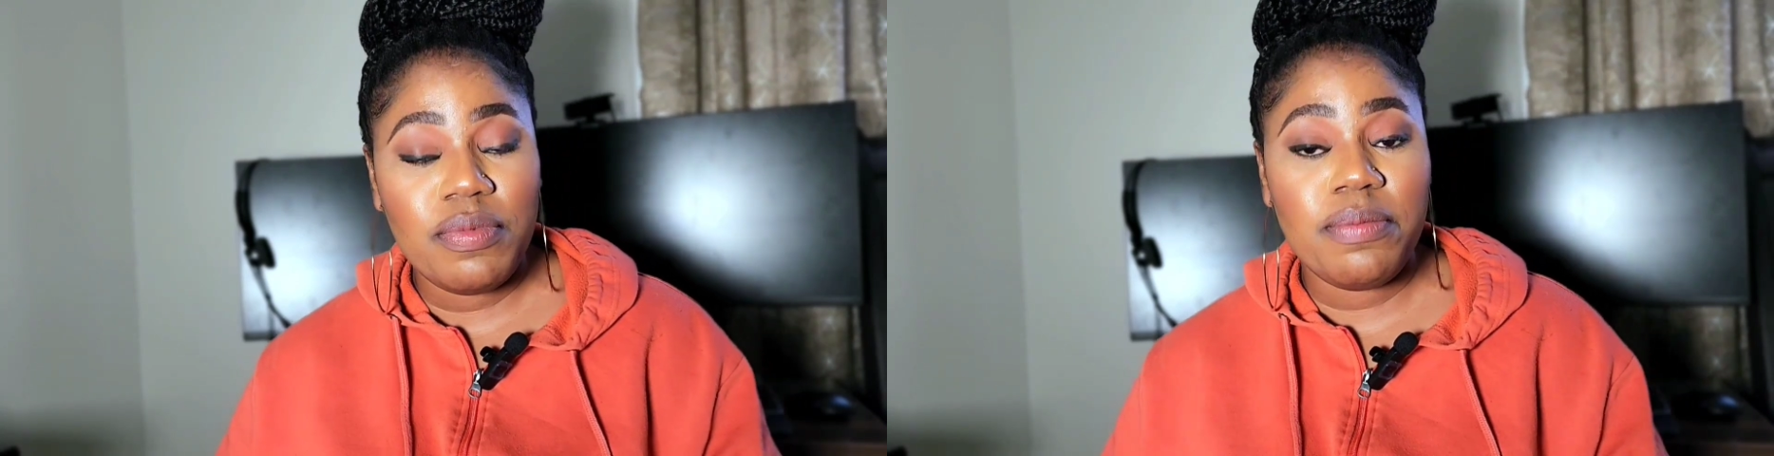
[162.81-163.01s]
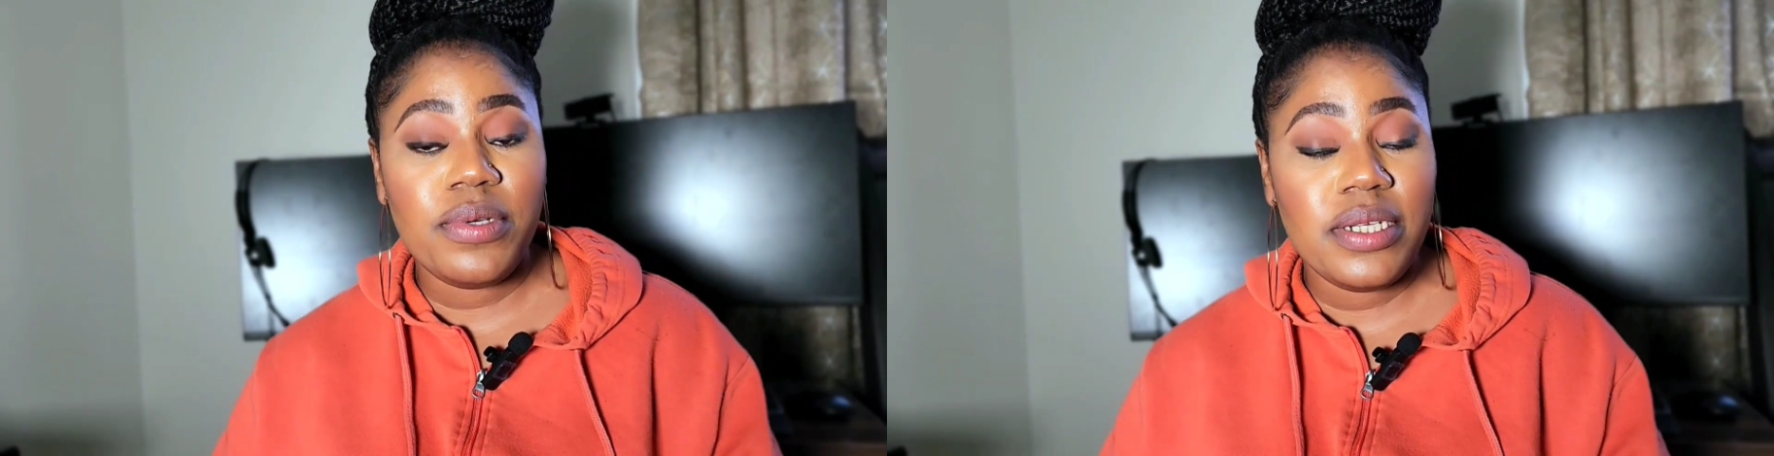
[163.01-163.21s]

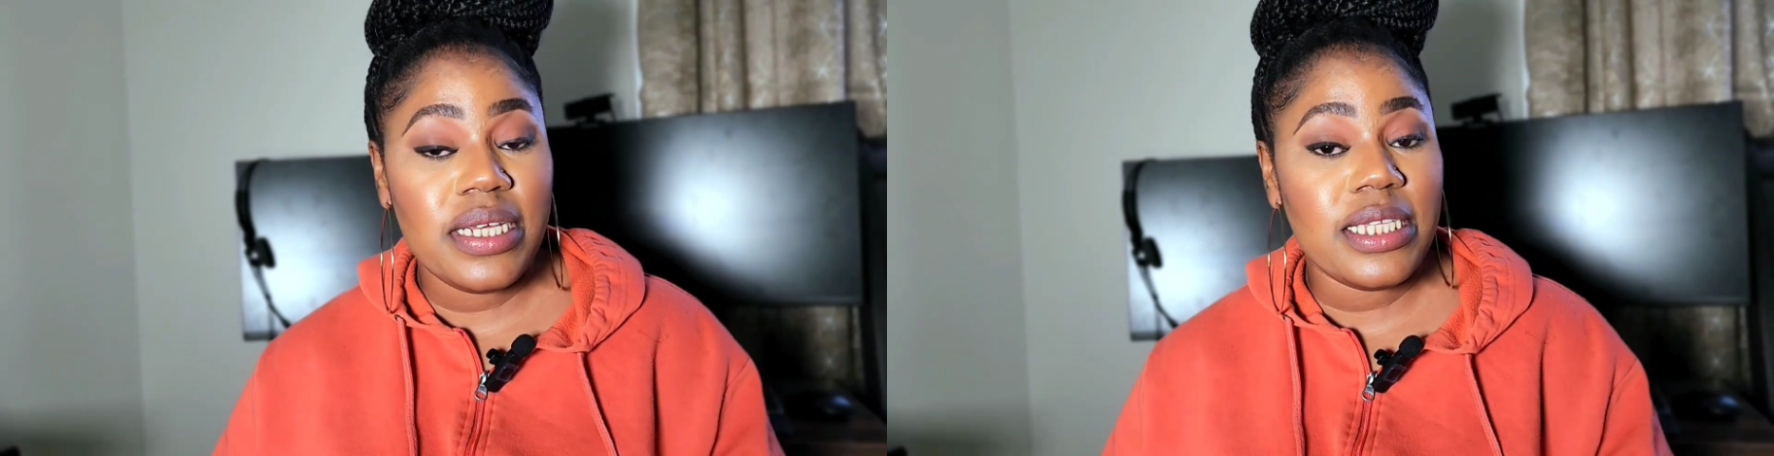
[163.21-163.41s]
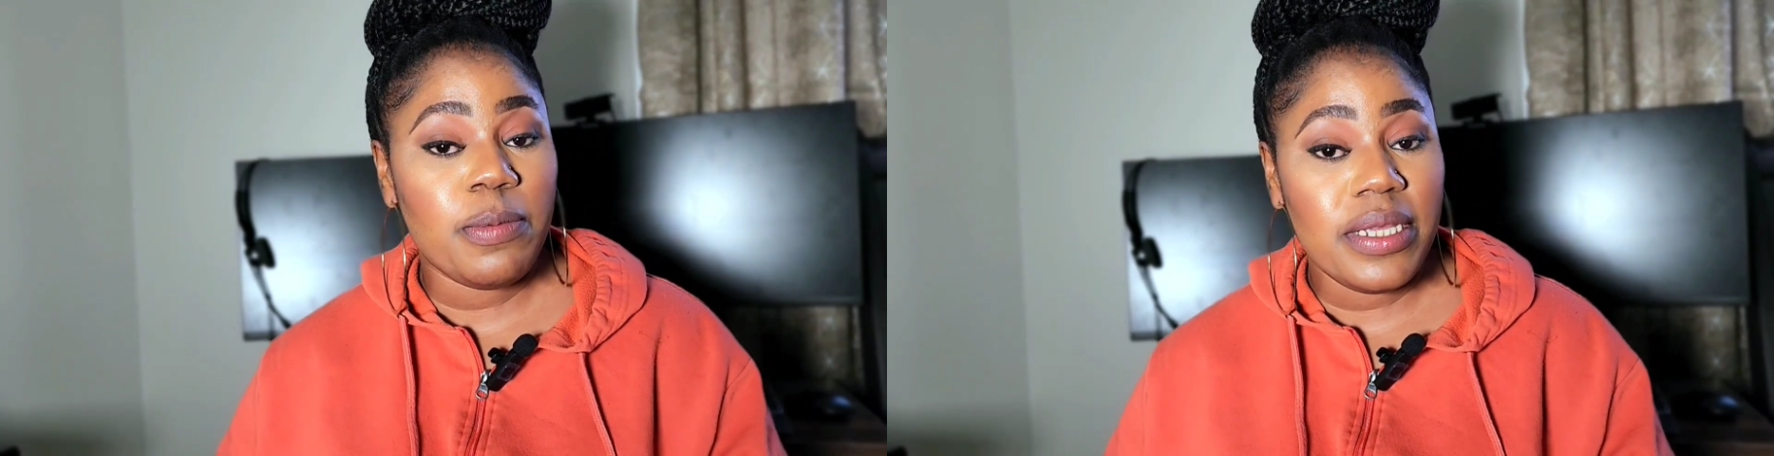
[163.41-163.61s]
to be
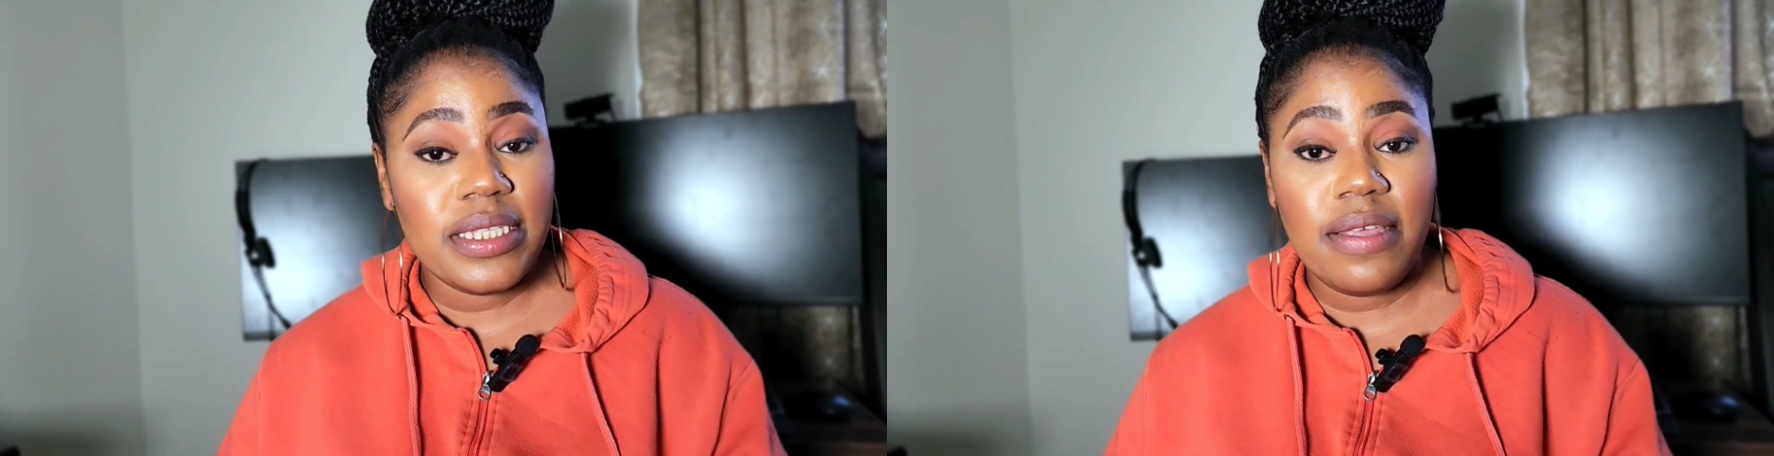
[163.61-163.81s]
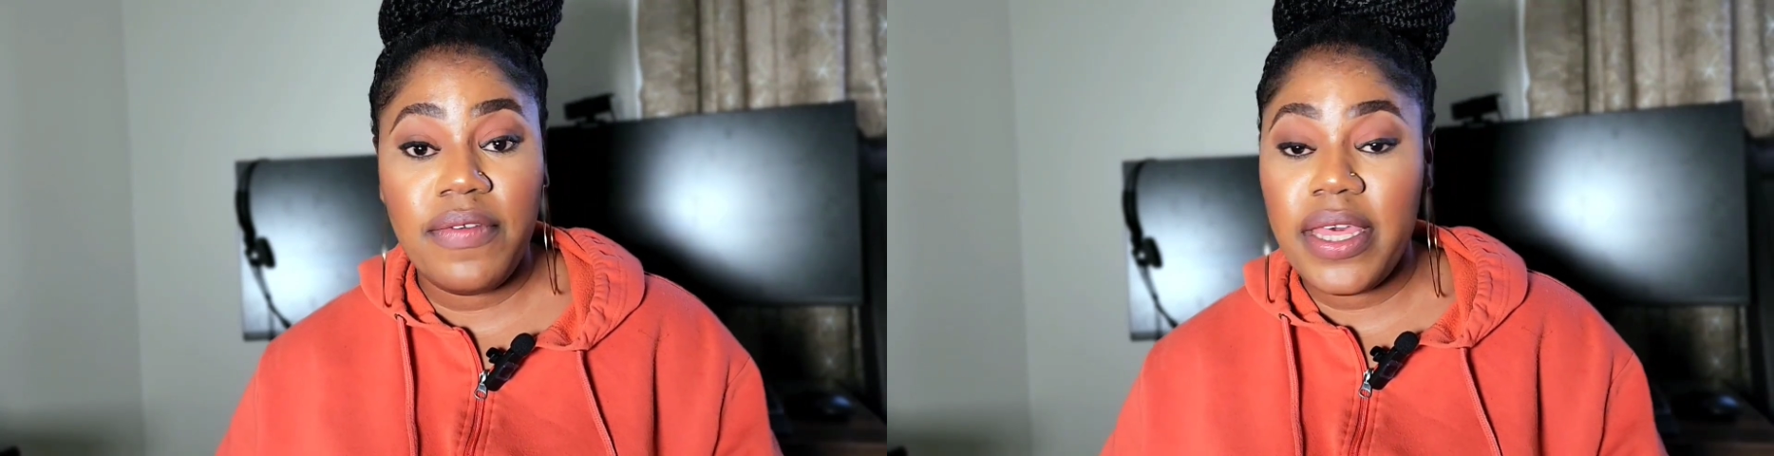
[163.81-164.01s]
pretty
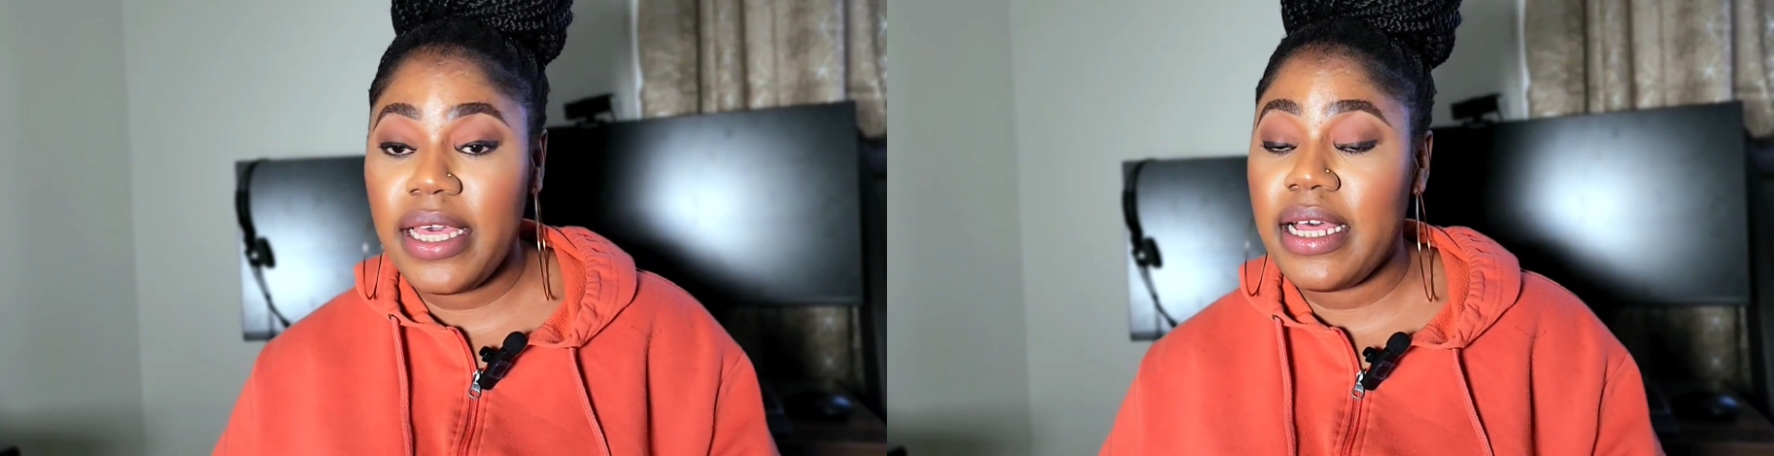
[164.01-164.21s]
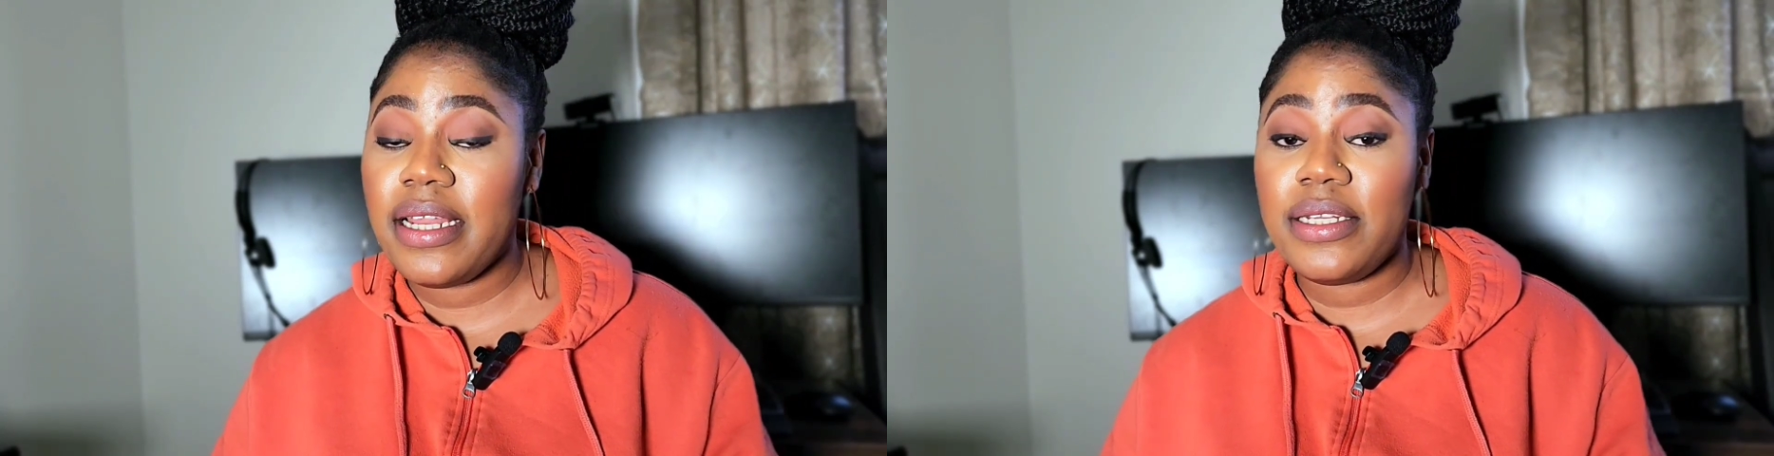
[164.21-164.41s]
expensive here
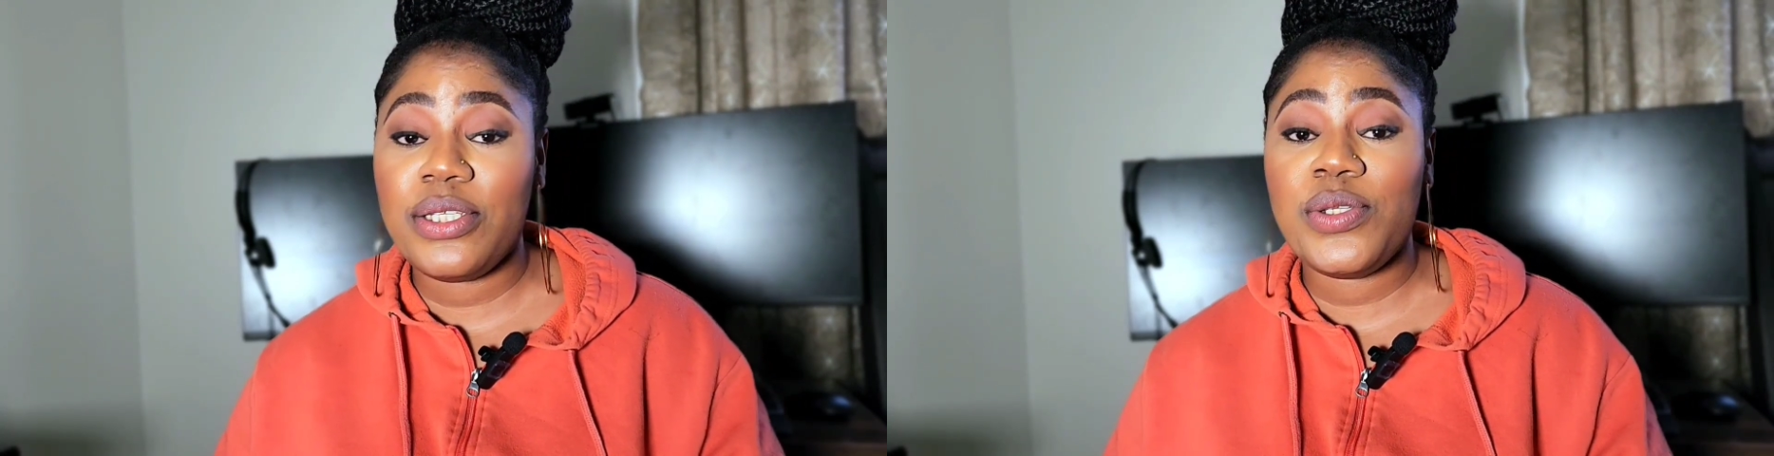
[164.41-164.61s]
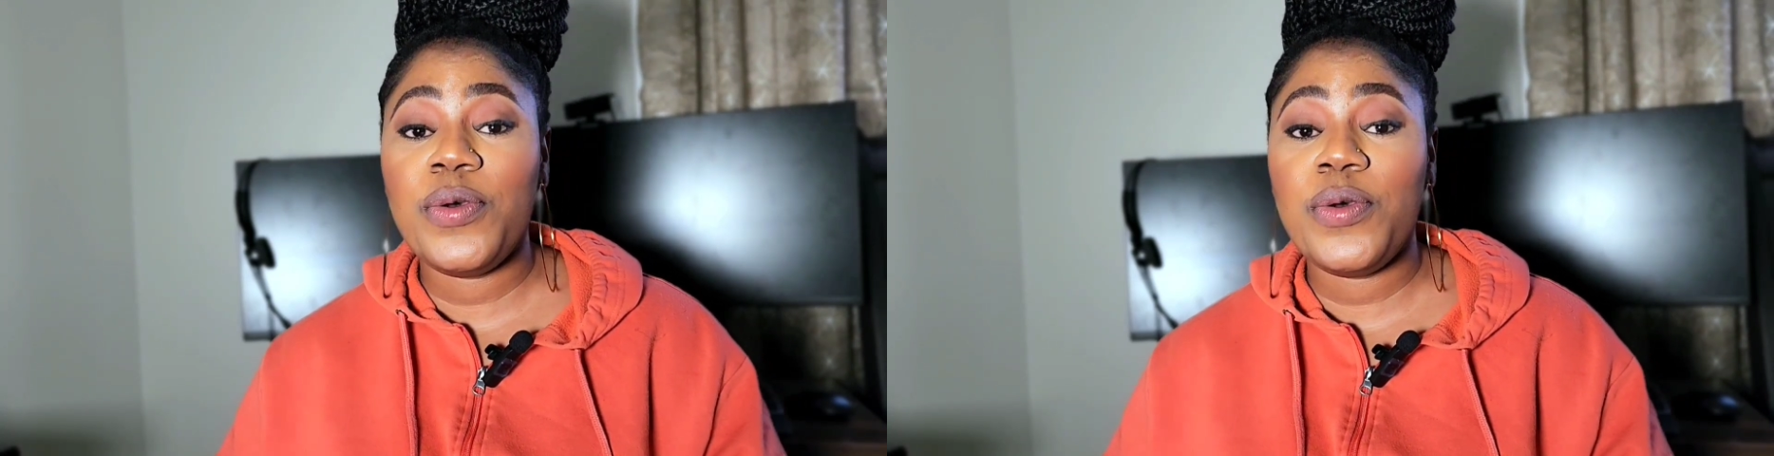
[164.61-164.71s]
in Canada.